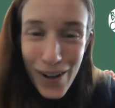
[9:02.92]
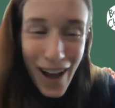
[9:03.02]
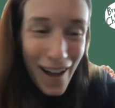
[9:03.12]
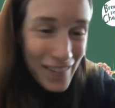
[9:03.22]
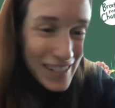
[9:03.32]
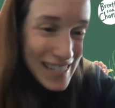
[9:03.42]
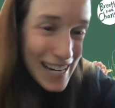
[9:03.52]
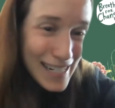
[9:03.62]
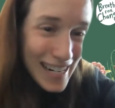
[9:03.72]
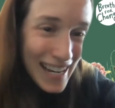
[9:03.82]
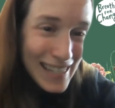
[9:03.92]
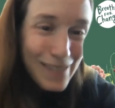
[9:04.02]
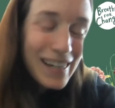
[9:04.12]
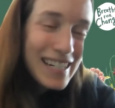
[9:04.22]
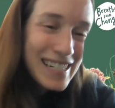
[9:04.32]
conversations,
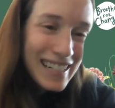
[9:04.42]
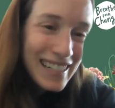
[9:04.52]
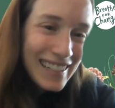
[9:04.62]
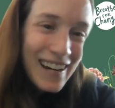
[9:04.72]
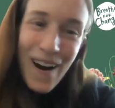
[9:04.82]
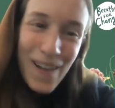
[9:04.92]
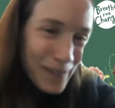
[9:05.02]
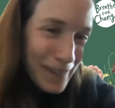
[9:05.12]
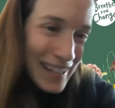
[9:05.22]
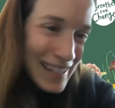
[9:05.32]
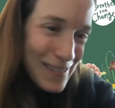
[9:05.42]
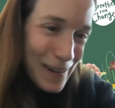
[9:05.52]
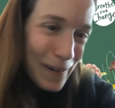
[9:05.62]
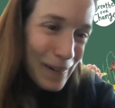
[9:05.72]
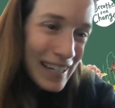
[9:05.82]
which are the ones
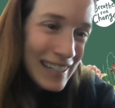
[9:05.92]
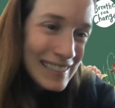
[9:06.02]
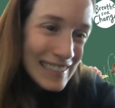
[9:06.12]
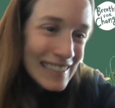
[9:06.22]
where we